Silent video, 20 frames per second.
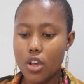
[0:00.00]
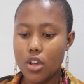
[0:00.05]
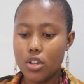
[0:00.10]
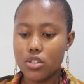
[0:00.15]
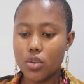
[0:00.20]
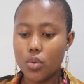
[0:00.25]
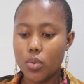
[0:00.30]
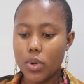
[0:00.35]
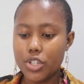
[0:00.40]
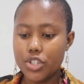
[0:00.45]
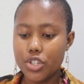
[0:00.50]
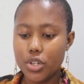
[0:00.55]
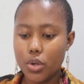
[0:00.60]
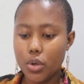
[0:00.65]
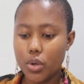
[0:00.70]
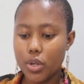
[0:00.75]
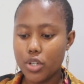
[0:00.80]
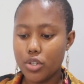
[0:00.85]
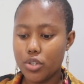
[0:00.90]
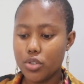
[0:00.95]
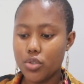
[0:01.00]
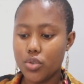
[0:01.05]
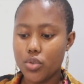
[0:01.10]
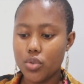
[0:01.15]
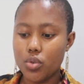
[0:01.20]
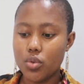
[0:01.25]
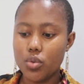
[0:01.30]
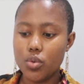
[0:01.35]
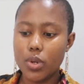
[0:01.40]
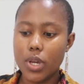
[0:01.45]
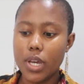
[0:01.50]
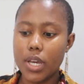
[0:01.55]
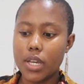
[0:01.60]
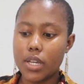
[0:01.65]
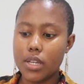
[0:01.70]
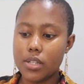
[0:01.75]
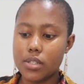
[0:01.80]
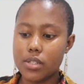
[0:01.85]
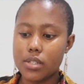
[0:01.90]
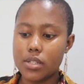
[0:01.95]
So what you're going to do
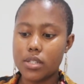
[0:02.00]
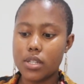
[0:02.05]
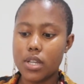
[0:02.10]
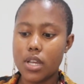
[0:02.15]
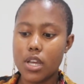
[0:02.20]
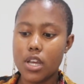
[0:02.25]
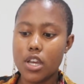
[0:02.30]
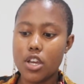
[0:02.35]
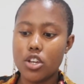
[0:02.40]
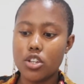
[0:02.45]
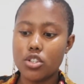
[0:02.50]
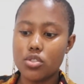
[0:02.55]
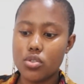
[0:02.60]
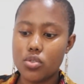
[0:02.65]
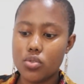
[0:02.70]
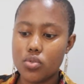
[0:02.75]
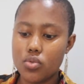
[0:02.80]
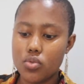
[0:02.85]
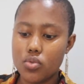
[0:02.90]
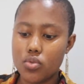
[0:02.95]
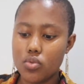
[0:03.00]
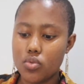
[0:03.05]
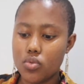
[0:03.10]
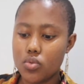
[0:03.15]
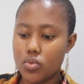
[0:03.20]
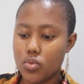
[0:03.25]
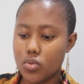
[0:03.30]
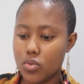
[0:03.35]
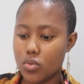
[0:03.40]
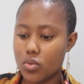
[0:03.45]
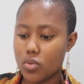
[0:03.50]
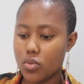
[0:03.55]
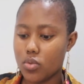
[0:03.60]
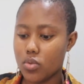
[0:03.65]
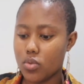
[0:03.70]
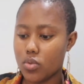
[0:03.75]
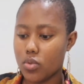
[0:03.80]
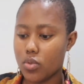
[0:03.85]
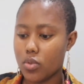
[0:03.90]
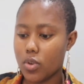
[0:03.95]
is to
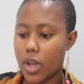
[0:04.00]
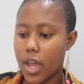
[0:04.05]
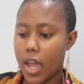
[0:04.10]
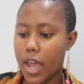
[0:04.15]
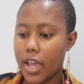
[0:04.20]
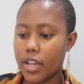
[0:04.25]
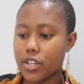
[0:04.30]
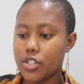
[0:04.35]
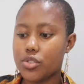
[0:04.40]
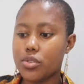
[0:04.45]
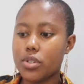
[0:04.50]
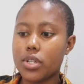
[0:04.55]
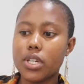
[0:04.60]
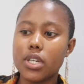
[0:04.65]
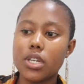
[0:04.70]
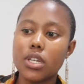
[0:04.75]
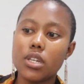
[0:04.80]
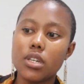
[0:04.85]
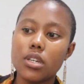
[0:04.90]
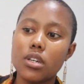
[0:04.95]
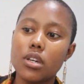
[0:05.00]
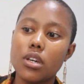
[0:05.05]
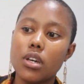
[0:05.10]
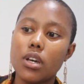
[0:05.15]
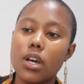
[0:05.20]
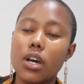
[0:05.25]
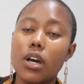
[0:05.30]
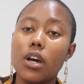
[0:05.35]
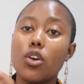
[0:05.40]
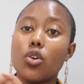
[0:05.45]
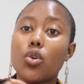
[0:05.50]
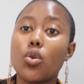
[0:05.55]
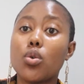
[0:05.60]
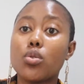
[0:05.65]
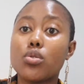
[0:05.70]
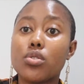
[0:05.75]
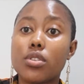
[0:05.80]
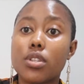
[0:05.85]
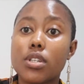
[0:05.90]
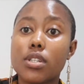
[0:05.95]
actually go
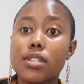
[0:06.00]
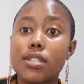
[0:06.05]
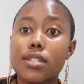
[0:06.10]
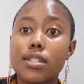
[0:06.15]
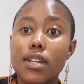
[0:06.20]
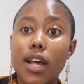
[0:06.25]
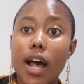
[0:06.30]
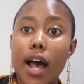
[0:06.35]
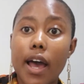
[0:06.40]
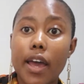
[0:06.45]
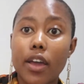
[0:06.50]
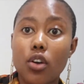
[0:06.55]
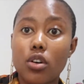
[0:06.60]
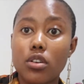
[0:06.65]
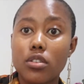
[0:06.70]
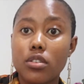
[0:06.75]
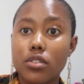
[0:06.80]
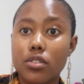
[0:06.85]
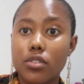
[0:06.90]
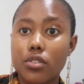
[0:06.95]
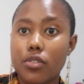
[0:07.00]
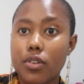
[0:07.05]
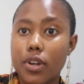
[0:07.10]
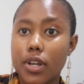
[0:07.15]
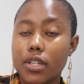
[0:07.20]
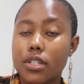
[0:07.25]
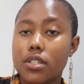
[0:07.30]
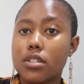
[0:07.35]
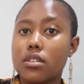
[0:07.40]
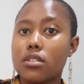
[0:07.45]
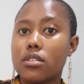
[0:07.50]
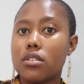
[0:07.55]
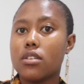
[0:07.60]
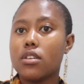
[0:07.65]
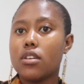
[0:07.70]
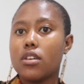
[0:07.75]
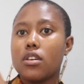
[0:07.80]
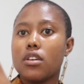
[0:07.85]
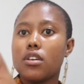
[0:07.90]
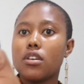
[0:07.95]
to this icon, right?
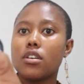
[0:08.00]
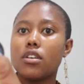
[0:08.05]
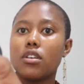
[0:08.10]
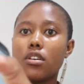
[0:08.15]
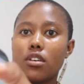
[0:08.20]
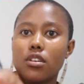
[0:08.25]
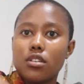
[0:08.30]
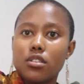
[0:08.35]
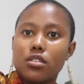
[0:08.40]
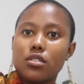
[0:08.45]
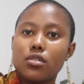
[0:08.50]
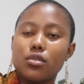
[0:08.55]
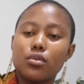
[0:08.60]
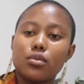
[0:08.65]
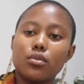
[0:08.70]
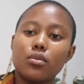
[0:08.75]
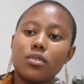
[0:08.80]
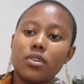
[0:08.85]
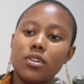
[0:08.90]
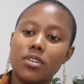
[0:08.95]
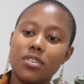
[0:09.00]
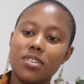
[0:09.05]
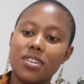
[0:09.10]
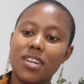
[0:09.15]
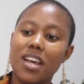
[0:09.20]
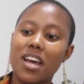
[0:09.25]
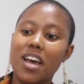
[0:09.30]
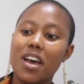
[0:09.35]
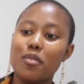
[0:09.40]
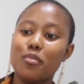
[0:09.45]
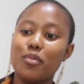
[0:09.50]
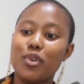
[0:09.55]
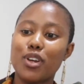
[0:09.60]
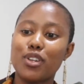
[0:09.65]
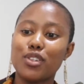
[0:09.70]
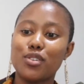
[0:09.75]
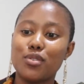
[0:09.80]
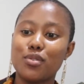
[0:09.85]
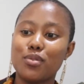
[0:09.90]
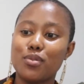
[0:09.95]
So I'm
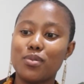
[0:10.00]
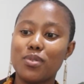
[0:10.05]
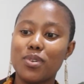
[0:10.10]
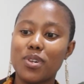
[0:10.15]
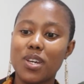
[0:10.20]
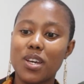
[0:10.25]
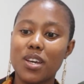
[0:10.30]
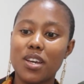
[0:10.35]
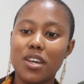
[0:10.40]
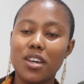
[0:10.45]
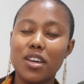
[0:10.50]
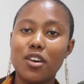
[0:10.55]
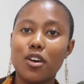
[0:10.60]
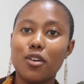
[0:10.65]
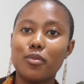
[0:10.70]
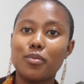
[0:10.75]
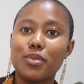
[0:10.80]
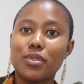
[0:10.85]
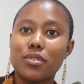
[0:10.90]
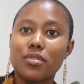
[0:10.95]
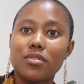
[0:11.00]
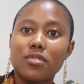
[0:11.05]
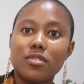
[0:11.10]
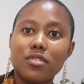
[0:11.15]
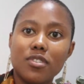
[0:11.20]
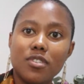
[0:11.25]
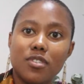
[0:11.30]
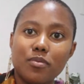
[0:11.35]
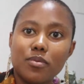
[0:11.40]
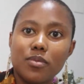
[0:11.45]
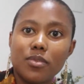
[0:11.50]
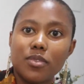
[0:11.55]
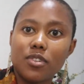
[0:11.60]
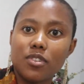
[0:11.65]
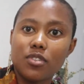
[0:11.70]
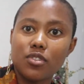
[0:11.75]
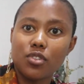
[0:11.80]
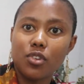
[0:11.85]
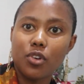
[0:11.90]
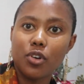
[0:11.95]
trying to, oops.
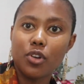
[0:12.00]
You